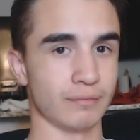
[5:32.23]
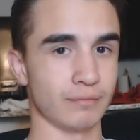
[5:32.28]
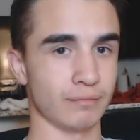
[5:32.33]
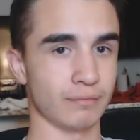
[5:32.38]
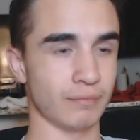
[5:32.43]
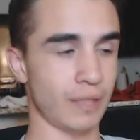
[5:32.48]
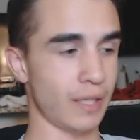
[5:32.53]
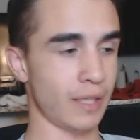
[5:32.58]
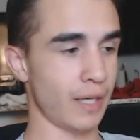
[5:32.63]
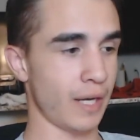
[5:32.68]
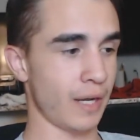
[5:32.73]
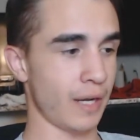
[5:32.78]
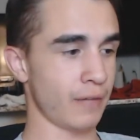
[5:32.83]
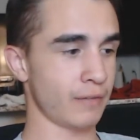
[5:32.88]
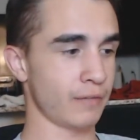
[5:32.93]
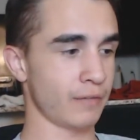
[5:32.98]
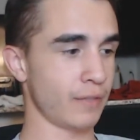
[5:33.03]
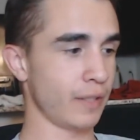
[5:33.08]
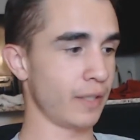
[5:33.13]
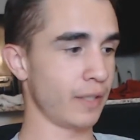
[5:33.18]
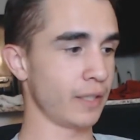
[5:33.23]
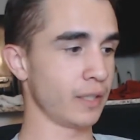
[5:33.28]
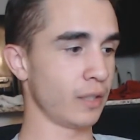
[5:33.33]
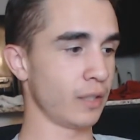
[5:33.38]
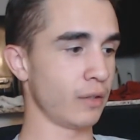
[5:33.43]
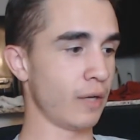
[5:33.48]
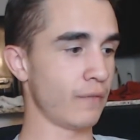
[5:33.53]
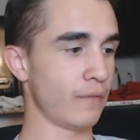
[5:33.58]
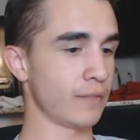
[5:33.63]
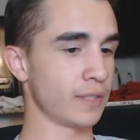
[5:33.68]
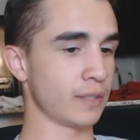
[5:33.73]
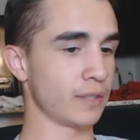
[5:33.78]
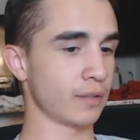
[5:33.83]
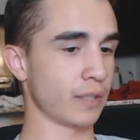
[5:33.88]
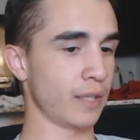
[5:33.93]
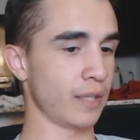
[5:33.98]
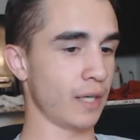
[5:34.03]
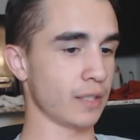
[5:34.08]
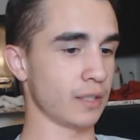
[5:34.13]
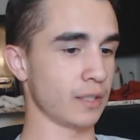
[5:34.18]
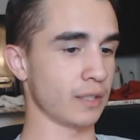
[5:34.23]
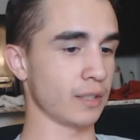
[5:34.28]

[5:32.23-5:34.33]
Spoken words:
I have a very low emphasis on connections.